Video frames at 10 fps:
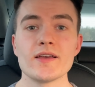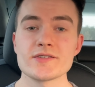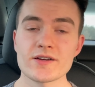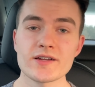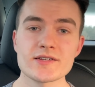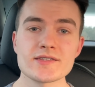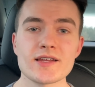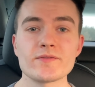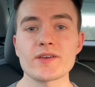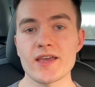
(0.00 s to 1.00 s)
Turning to the
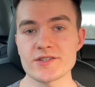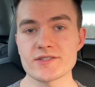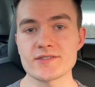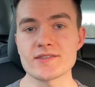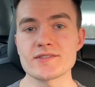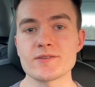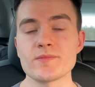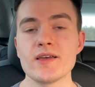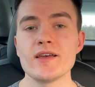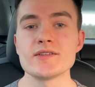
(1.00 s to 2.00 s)
navigation system,
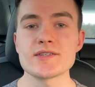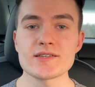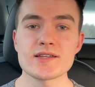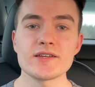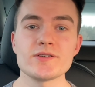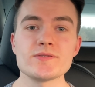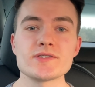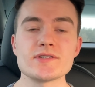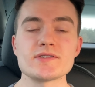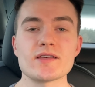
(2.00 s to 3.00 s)
Tesla
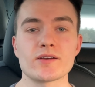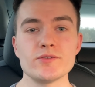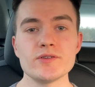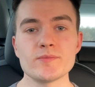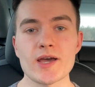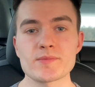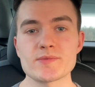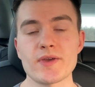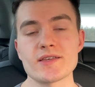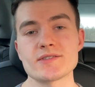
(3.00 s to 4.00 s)
uses a Google
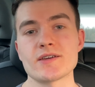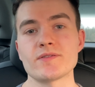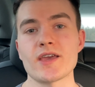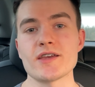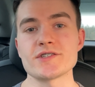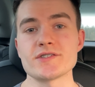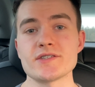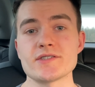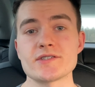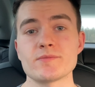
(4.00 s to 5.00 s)
Maps-based navigation
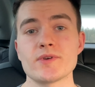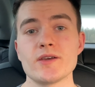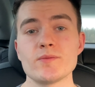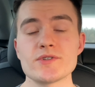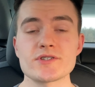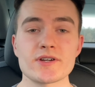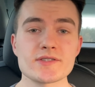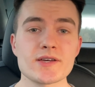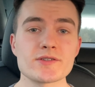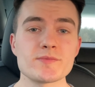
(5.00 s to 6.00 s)
system, which
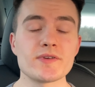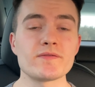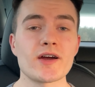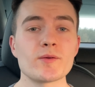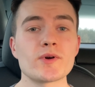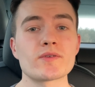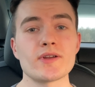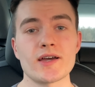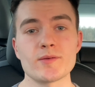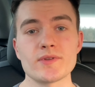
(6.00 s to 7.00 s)
turns out to be far more
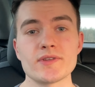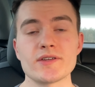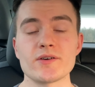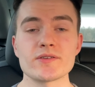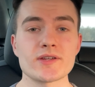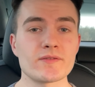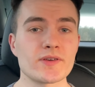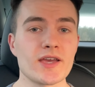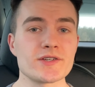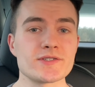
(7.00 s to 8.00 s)
reliable than other
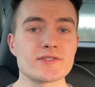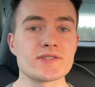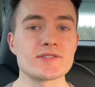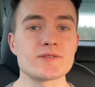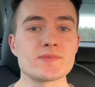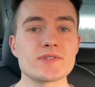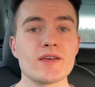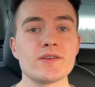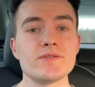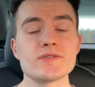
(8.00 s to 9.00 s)
navigation systems
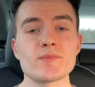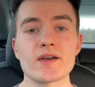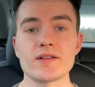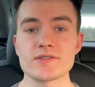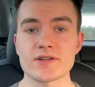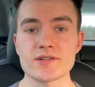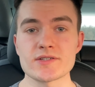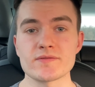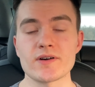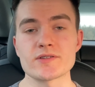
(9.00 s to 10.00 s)
used by
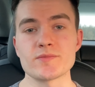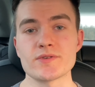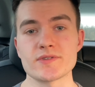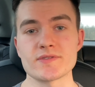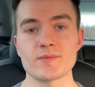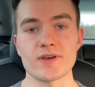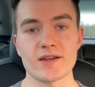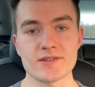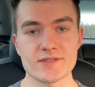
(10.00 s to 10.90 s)
alternative automotive suppliers.